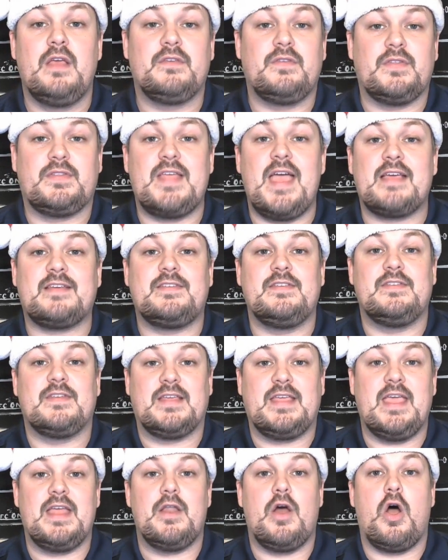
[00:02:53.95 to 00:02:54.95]
So the Texans,
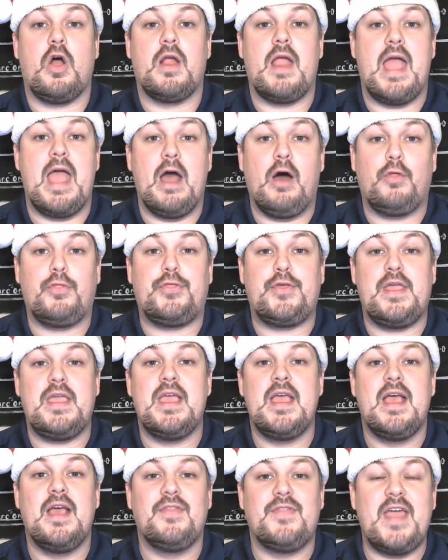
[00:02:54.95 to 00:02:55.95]
again, are
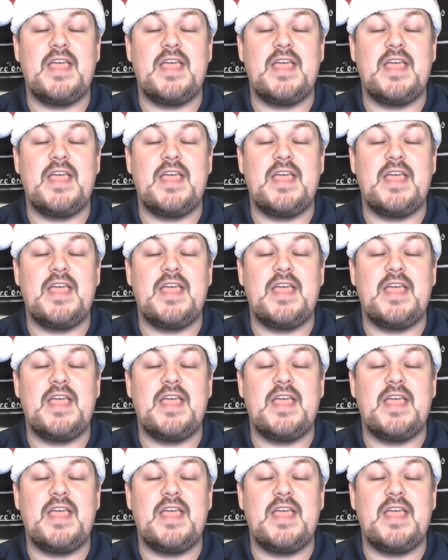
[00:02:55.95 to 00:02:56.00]
healthy.